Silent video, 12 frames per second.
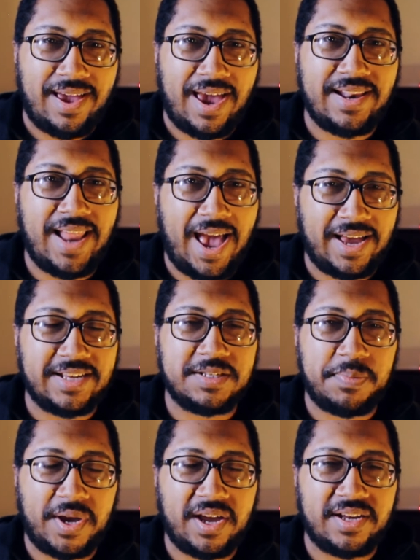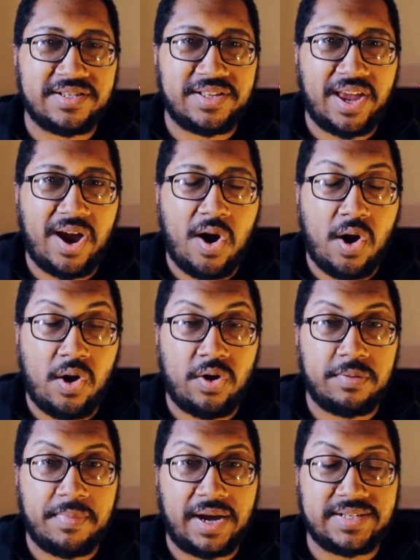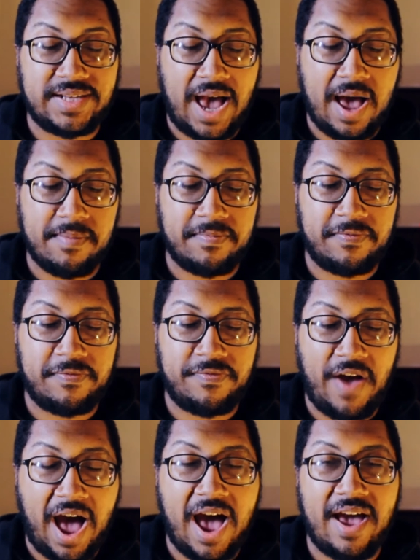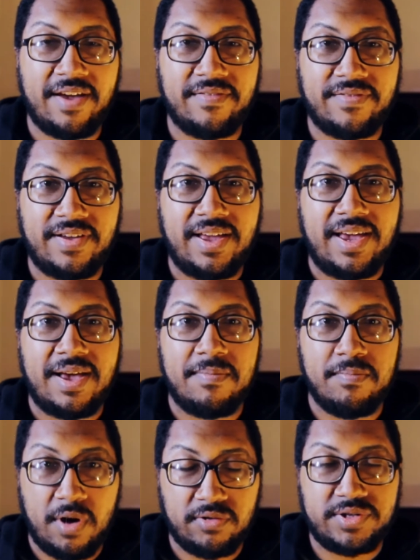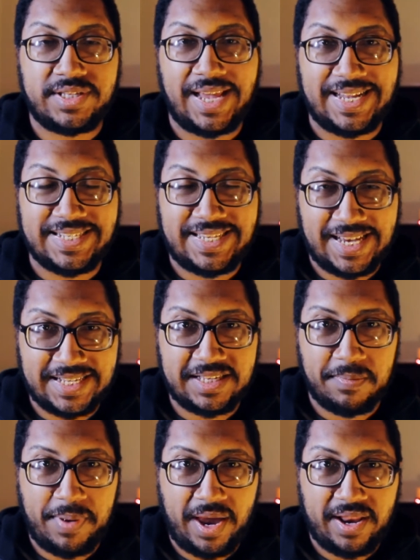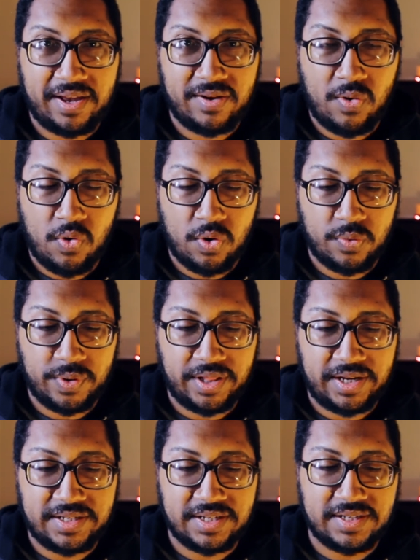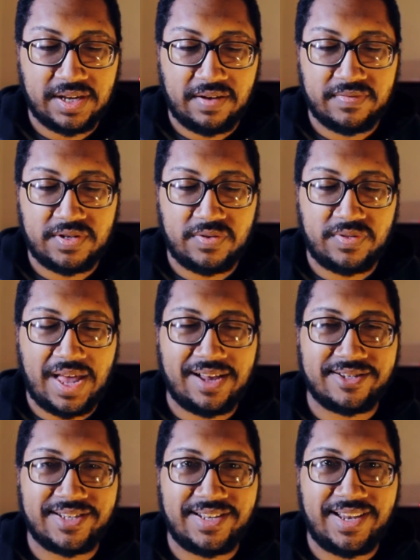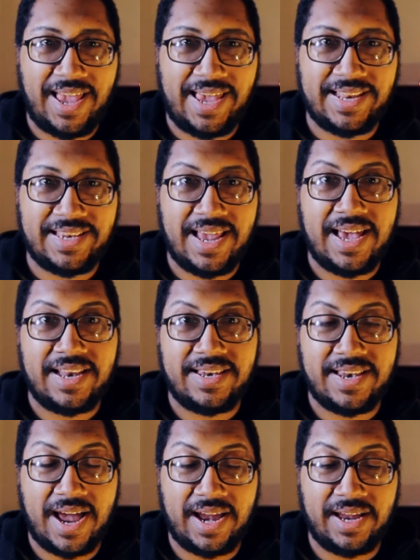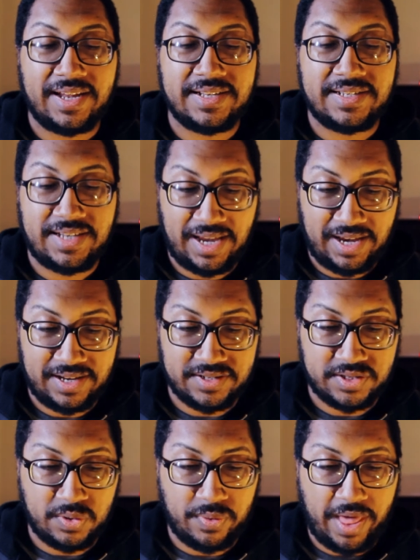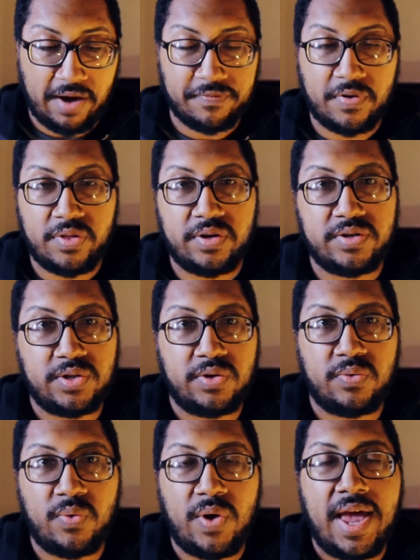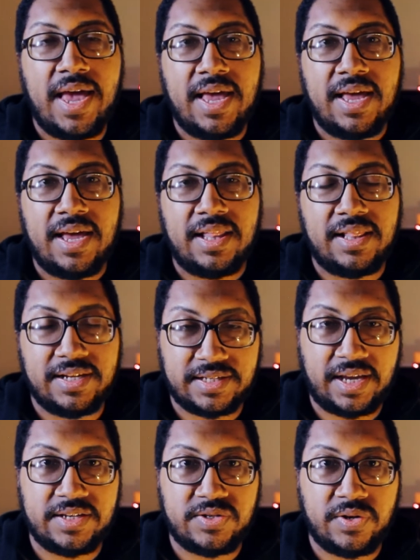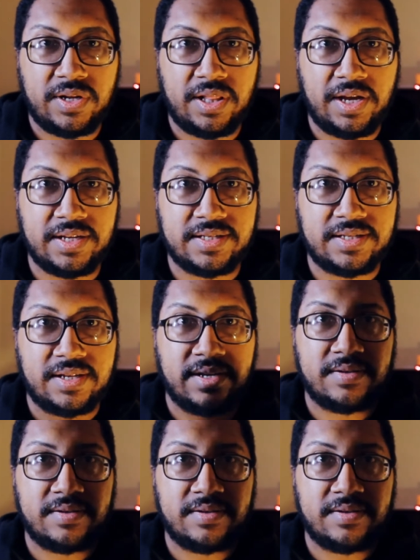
And that is because they are on my top five most anticipated horror releases of 2019. So without further ado, let's get to the list.